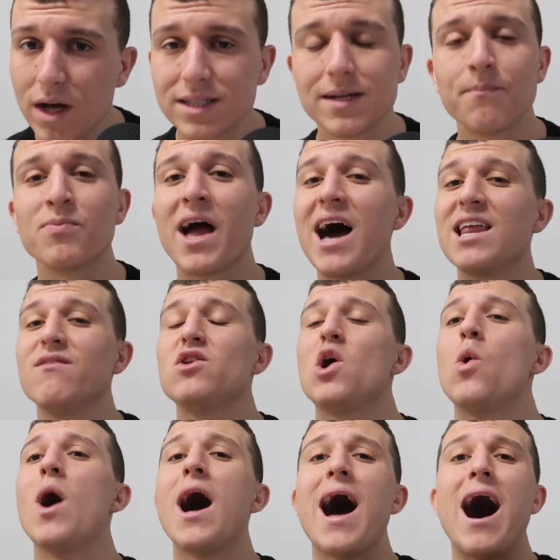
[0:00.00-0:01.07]
was. I didn't even
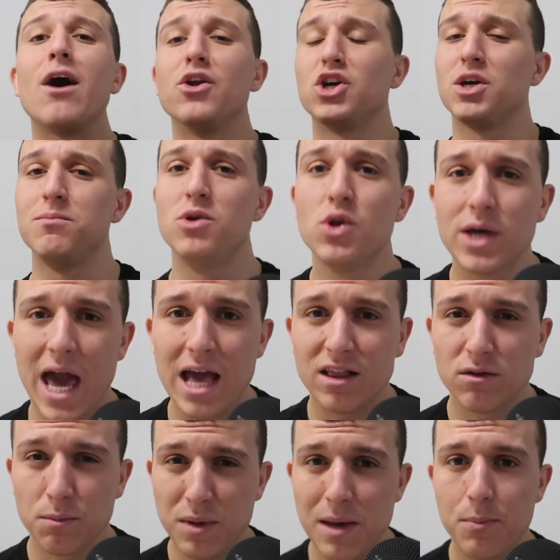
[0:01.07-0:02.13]
know how to
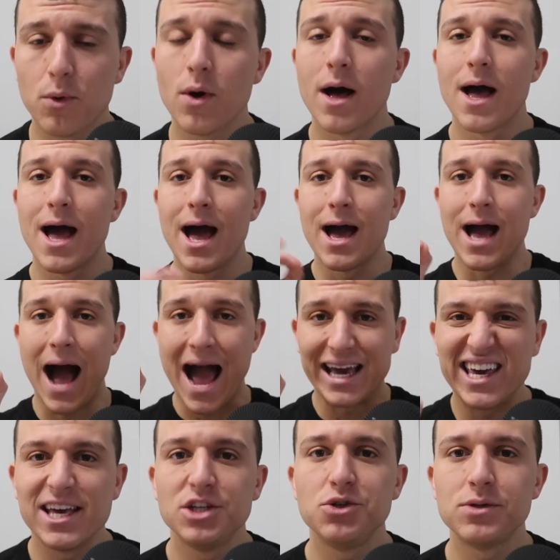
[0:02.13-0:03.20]
communicate to people. I
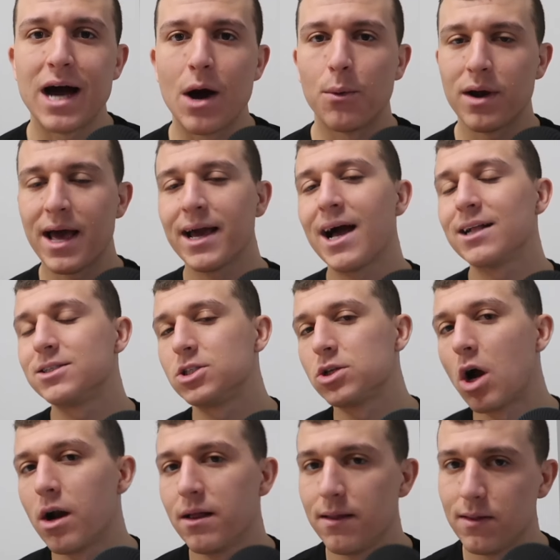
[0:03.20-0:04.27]
kid you not, when I got
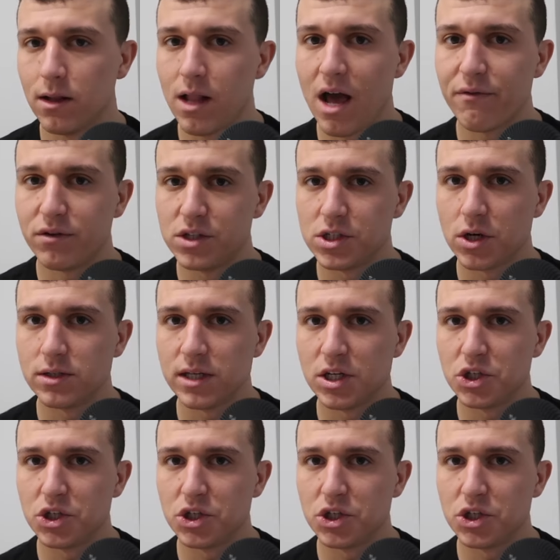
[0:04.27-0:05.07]
started in the life insurance